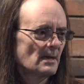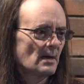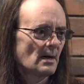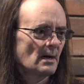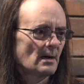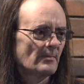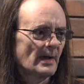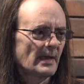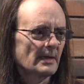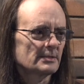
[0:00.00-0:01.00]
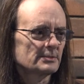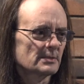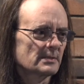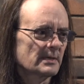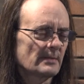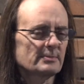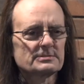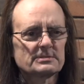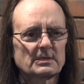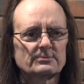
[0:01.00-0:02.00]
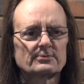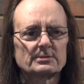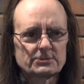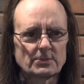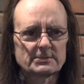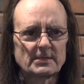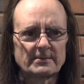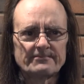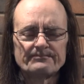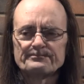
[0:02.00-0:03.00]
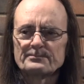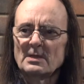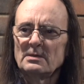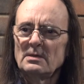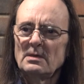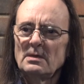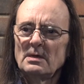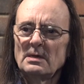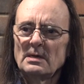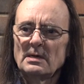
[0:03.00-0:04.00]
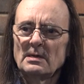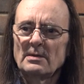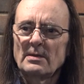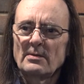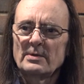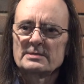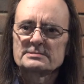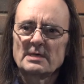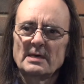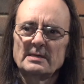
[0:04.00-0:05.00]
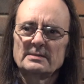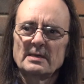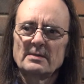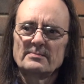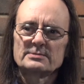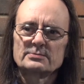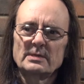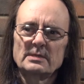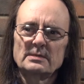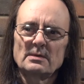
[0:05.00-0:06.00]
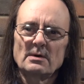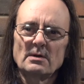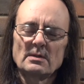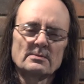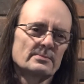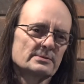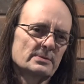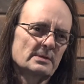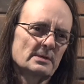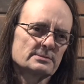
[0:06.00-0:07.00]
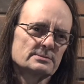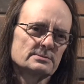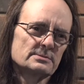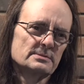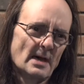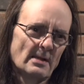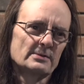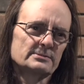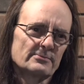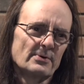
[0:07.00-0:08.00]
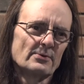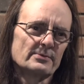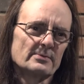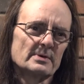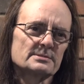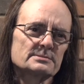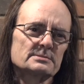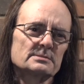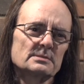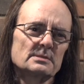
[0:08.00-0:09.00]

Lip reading: I had a captain's ticket for a short time. And we decided that between our knowledge of both of us,